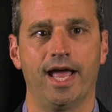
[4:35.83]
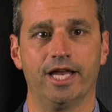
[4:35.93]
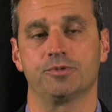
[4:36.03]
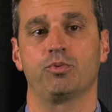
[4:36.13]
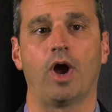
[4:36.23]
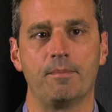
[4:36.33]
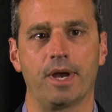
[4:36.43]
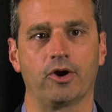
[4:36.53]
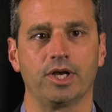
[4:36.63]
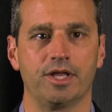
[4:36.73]
It's
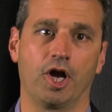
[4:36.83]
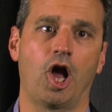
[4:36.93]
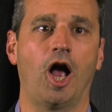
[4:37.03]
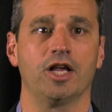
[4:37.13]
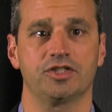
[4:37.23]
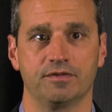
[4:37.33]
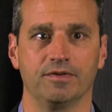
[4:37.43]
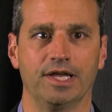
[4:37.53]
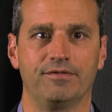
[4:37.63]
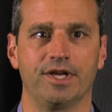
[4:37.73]
primarily the cost of
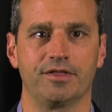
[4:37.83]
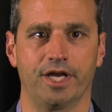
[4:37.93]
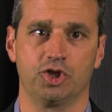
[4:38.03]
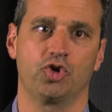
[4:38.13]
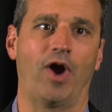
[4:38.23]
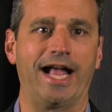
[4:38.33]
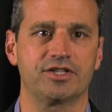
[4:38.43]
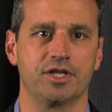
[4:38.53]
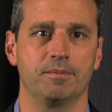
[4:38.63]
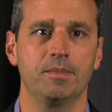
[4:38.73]
living that
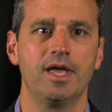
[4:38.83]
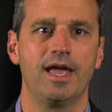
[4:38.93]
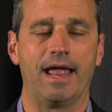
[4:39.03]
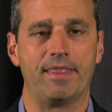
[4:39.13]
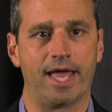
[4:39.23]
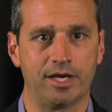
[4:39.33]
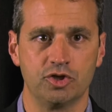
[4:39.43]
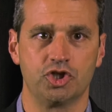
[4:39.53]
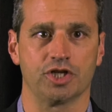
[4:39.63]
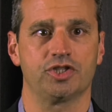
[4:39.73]
attracts them, and
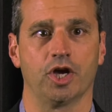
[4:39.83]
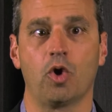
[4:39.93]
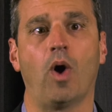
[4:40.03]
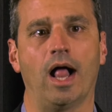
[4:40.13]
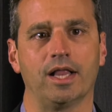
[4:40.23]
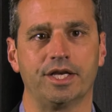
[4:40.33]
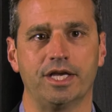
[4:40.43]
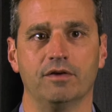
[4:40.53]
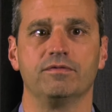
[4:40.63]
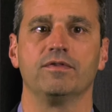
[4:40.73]
then just the
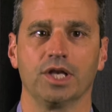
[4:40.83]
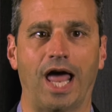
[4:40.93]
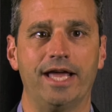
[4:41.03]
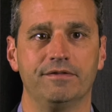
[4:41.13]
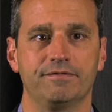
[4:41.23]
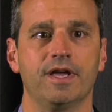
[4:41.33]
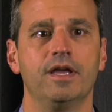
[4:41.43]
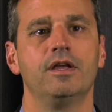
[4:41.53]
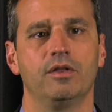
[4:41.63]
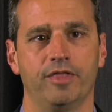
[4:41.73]
quality of life
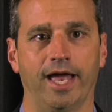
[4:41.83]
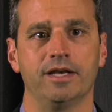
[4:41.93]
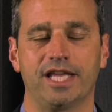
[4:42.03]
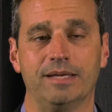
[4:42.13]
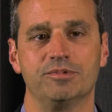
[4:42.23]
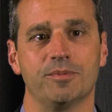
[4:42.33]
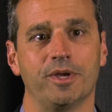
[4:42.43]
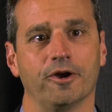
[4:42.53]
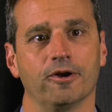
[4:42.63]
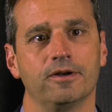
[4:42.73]
that keeps them
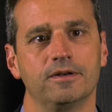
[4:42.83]
here.